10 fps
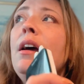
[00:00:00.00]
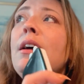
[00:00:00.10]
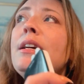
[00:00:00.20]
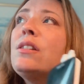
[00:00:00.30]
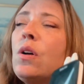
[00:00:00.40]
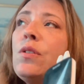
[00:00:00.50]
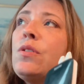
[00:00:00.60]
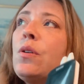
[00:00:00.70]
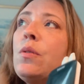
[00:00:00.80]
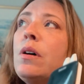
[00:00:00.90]
it's
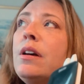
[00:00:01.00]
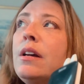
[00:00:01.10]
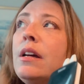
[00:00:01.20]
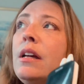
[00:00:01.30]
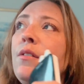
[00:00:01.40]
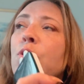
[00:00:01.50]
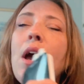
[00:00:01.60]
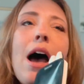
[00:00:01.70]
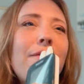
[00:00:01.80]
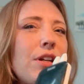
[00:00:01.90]
also, if you
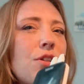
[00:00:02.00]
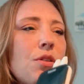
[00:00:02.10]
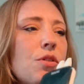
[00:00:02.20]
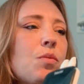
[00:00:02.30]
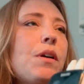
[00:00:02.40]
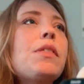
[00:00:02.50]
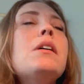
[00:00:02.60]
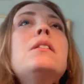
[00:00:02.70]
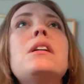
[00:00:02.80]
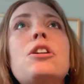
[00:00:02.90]
have issues with
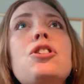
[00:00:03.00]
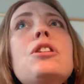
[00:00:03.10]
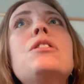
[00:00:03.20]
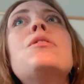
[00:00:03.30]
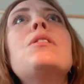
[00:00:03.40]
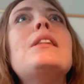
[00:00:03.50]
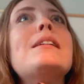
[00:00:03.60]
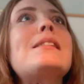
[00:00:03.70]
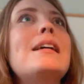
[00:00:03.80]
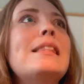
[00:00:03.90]
addiction or
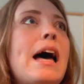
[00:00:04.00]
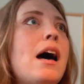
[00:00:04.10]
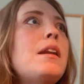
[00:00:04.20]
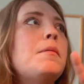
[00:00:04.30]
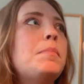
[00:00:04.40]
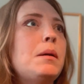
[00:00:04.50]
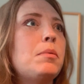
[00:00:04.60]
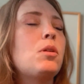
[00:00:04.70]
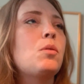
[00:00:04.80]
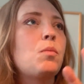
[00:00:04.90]
things like that, and
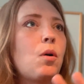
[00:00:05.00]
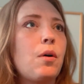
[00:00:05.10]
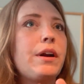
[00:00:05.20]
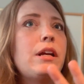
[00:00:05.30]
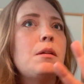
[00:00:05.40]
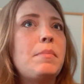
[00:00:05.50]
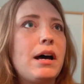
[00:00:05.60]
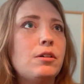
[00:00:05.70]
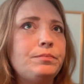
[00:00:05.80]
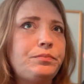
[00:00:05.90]
people are worried about